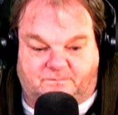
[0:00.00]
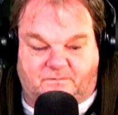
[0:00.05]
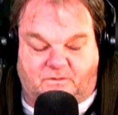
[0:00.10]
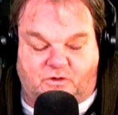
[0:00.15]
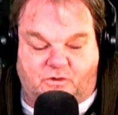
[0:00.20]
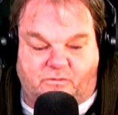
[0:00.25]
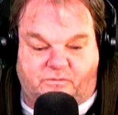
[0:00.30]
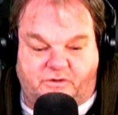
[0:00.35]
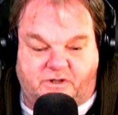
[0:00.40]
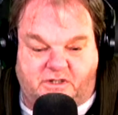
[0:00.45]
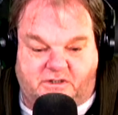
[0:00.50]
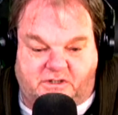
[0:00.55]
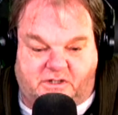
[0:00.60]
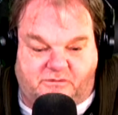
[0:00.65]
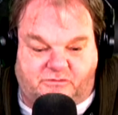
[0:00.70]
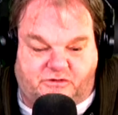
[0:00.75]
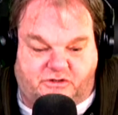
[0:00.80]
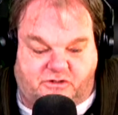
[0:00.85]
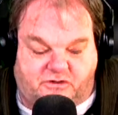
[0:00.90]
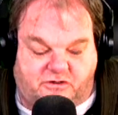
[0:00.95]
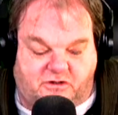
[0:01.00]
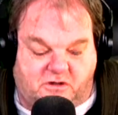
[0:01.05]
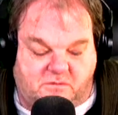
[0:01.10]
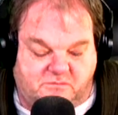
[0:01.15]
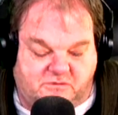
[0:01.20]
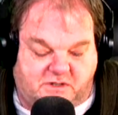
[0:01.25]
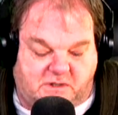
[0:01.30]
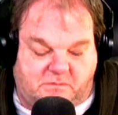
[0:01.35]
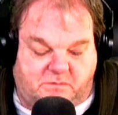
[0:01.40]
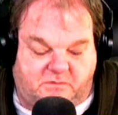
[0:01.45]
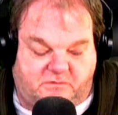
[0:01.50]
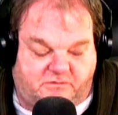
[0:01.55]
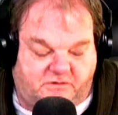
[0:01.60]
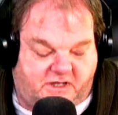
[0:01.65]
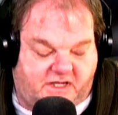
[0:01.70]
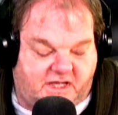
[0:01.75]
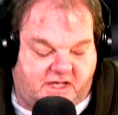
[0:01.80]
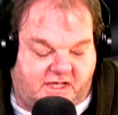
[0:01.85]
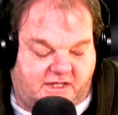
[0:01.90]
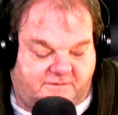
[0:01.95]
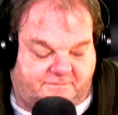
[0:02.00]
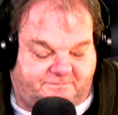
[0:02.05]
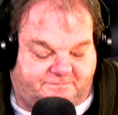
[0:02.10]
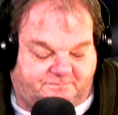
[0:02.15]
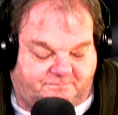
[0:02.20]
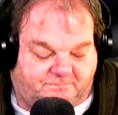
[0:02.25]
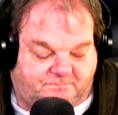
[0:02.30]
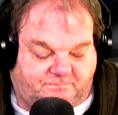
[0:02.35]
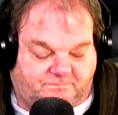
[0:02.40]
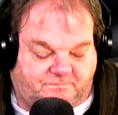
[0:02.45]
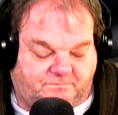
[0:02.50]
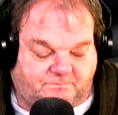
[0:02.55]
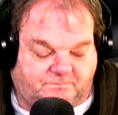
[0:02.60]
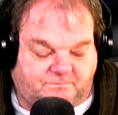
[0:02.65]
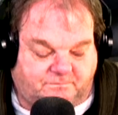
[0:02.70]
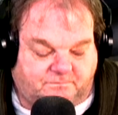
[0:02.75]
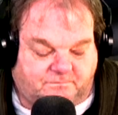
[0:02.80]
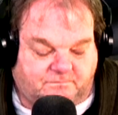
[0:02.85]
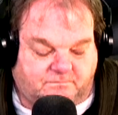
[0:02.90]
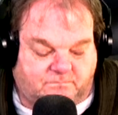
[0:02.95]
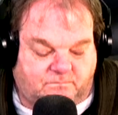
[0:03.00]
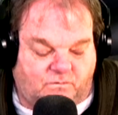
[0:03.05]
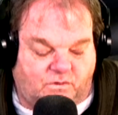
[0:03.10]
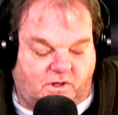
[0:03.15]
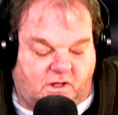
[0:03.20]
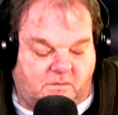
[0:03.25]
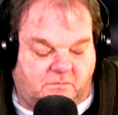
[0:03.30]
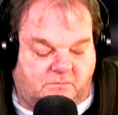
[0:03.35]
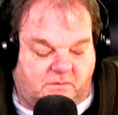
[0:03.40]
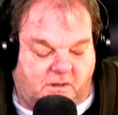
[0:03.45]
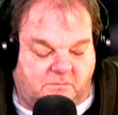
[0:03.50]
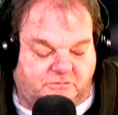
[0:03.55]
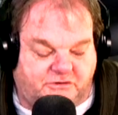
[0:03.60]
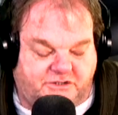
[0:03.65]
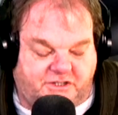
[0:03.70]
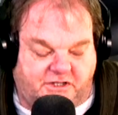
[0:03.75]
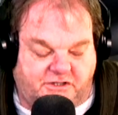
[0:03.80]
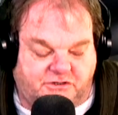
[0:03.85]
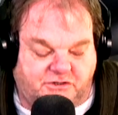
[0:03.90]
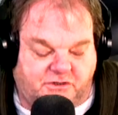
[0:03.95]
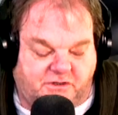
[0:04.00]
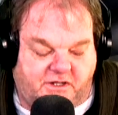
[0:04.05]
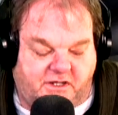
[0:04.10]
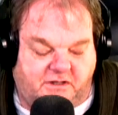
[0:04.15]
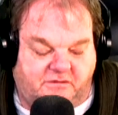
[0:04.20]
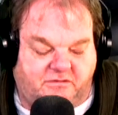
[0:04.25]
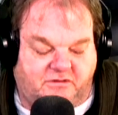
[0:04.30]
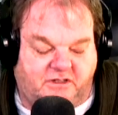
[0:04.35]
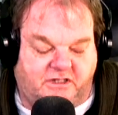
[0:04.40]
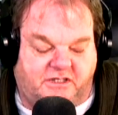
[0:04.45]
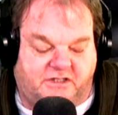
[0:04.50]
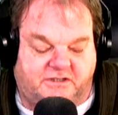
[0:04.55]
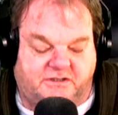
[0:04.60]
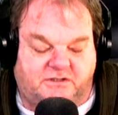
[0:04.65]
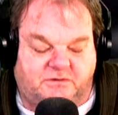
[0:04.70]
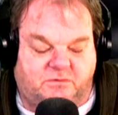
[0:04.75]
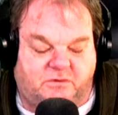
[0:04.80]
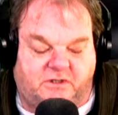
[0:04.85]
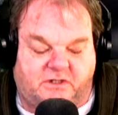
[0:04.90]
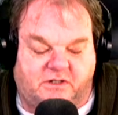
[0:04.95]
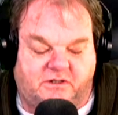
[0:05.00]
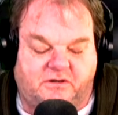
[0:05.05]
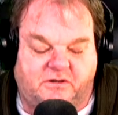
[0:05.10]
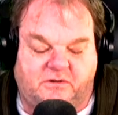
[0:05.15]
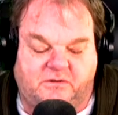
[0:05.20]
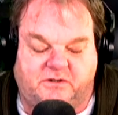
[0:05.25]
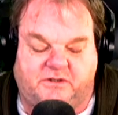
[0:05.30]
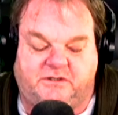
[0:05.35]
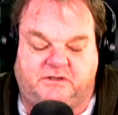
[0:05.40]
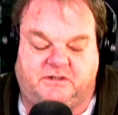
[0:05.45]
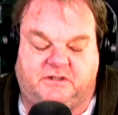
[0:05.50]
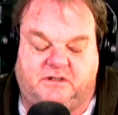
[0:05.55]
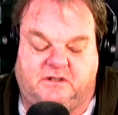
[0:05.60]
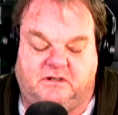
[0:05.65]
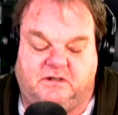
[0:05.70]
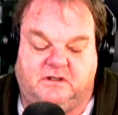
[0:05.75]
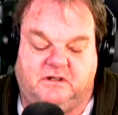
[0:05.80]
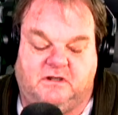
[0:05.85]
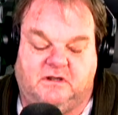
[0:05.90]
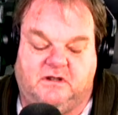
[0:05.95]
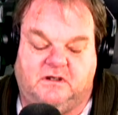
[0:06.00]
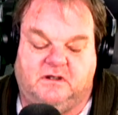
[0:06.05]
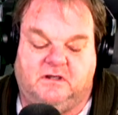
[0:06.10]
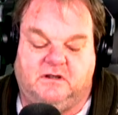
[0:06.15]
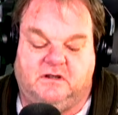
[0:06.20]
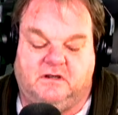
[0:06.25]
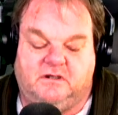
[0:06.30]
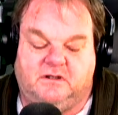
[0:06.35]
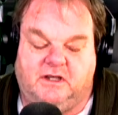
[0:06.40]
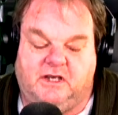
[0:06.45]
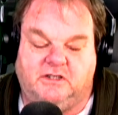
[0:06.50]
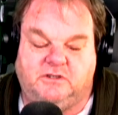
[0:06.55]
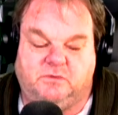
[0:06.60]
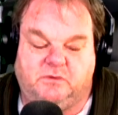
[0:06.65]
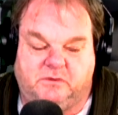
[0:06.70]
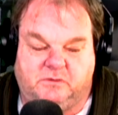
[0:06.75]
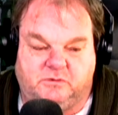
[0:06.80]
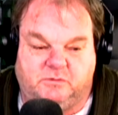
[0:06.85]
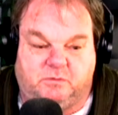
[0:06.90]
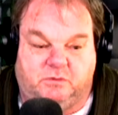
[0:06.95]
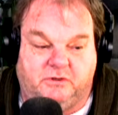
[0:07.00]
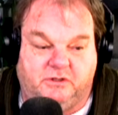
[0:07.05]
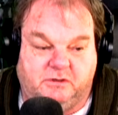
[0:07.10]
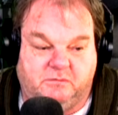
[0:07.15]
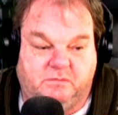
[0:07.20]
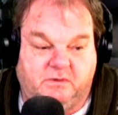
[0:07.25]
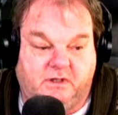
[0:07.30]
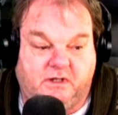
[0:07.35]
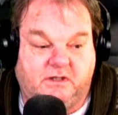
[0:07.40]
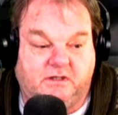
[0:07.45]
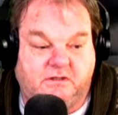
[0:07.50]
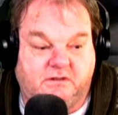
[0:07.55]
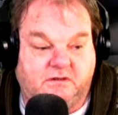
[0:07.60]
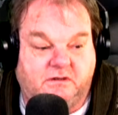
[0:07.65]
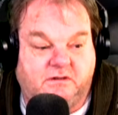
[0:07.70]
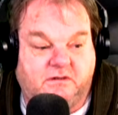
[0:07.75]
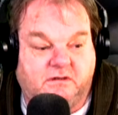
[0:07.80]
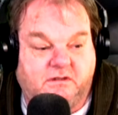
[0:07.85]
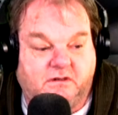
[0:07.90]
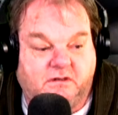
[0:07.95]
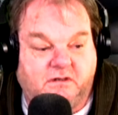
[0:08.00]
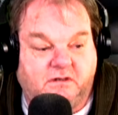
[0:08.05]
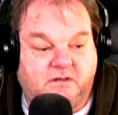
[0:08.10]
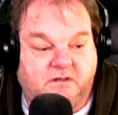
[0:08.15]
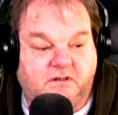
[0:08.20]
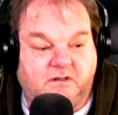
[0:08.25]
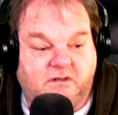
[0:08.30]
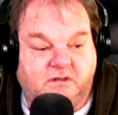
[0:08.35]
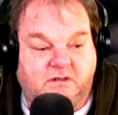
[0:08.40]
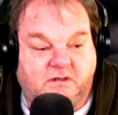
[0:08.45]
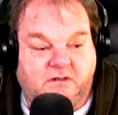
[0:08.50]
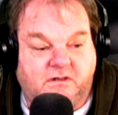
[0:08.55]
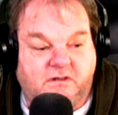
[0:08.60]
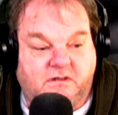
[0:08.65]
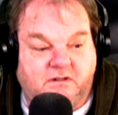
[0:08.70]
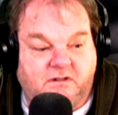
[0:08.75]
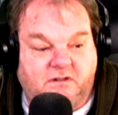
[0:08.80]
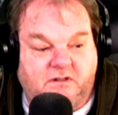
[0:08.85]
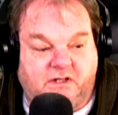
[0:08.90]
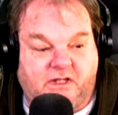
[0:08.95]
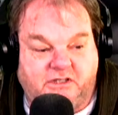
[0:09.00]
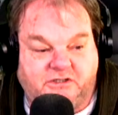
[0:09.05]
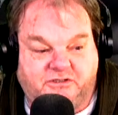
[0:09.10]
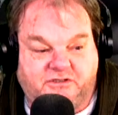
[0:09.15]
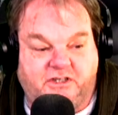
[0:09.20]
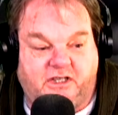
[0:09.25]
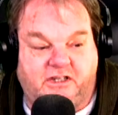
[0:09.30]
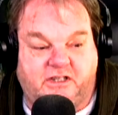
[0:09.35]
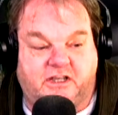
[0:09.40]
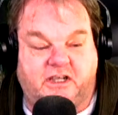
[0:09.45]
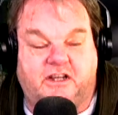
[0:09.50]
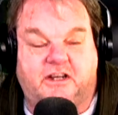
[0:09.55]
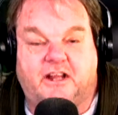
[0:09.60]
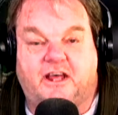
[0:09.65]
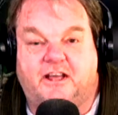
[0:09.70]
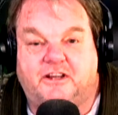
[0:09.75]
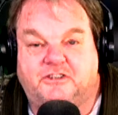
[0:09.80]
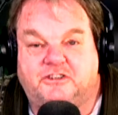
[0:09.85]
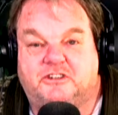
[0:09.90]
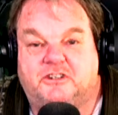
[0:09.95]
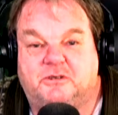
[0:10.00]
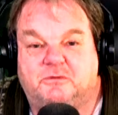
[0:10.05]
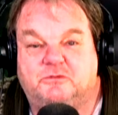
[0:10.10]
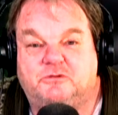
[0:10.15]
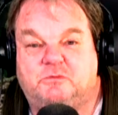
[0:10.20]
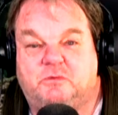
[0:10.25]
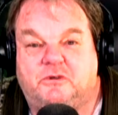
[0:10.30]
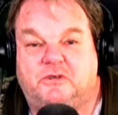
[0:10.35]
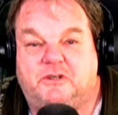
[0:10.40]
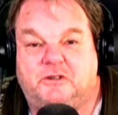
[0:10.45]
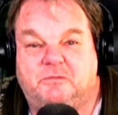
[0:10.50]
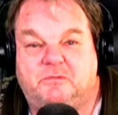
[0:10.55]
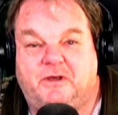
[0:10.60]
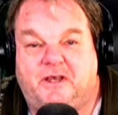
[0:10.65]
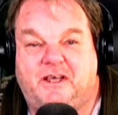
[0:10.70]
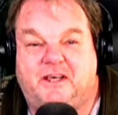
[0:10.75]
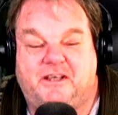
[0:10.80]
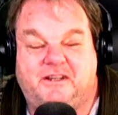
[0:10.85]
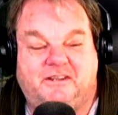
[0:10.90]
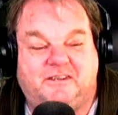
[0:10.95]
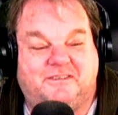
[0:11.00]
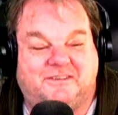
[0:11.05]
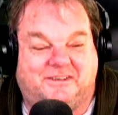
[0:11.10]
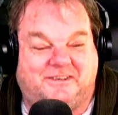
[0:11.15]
Don't forget to give us a thumbs up if you can. I'm censored heavily this week, I noticed. Last week was pretty bad. Last decade actually was pretty bad.